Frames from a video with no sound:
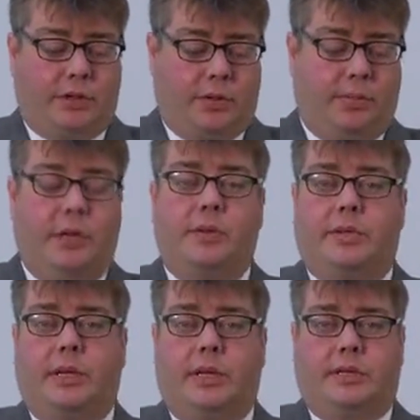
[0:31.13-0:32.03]
should be
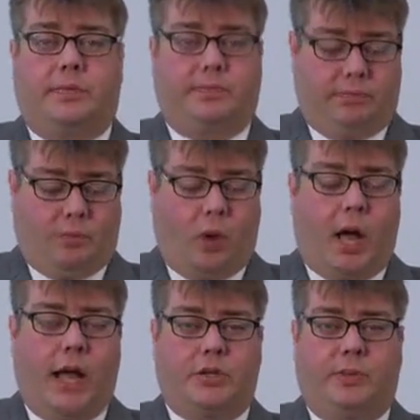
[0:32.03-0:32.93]
using his
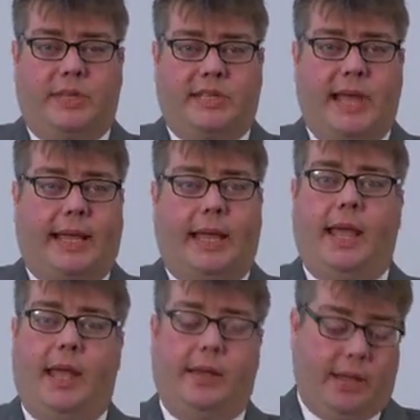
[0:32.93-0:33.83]
watch with his second
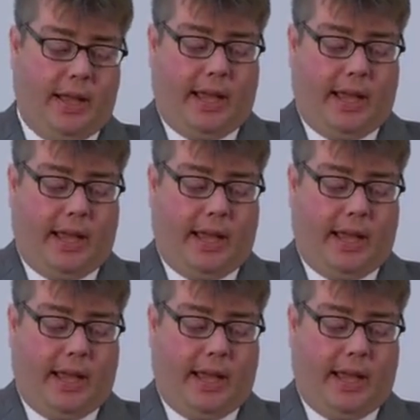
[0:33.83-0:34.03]
hand